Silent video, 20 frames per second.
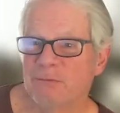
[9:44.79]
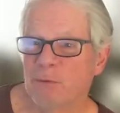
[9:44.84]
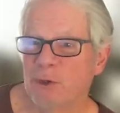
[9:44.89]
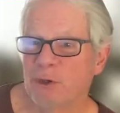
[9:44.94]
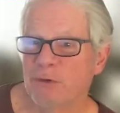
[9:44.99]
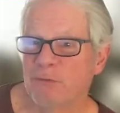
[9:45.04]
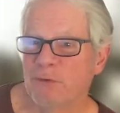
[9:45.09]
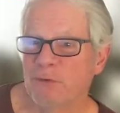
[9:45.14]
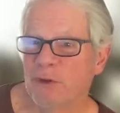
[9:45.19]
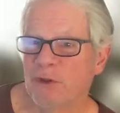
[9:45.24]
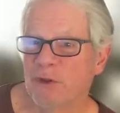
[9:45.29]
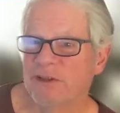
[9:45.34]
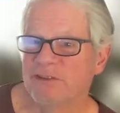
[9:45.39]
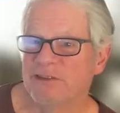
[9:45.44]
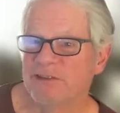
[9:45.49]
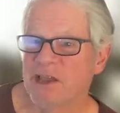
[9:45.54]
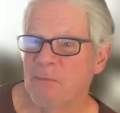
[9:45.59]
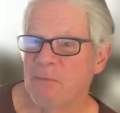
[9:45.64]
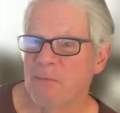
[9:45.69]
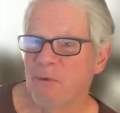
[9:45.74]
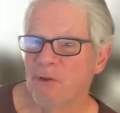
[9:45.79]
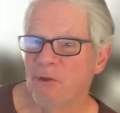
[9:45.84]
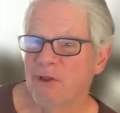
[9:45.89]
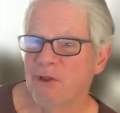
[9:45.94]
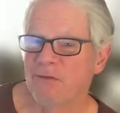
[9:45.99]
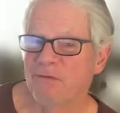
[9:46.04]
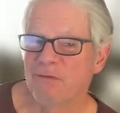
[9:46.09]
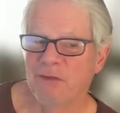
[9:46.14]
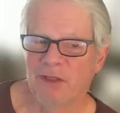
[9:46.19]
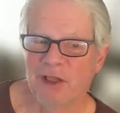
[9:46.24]
wonderful example
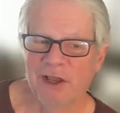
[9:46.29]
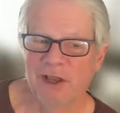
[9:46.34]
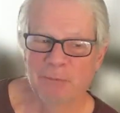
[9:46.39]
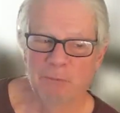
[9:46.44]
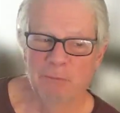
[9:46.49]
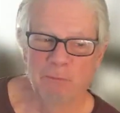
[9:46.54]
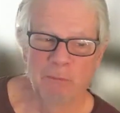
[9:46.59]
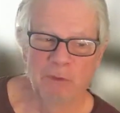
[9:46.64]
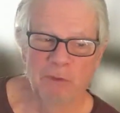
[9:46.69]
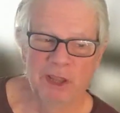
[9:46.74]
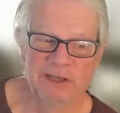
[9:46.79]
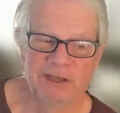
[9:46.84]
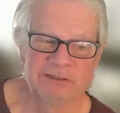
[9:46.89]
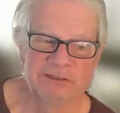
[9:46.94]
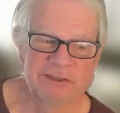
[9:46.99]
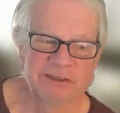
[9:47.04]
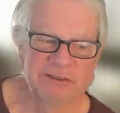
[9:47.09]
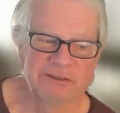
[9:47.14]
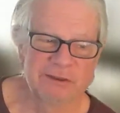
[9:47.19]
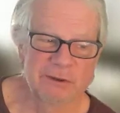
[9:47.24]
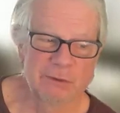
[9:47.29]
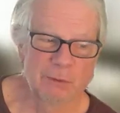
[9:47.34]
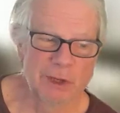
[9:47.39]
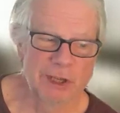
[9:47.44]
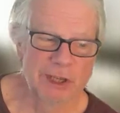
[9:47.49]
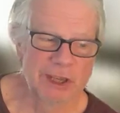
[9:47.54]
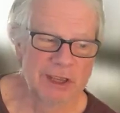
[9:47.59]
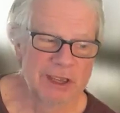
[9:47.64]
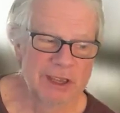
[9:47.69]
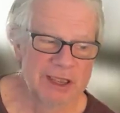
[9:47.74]
of like places that
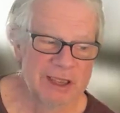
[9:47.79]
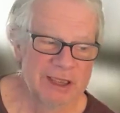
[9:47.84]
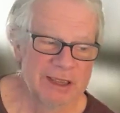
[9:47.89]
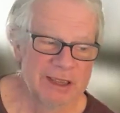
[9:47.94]
we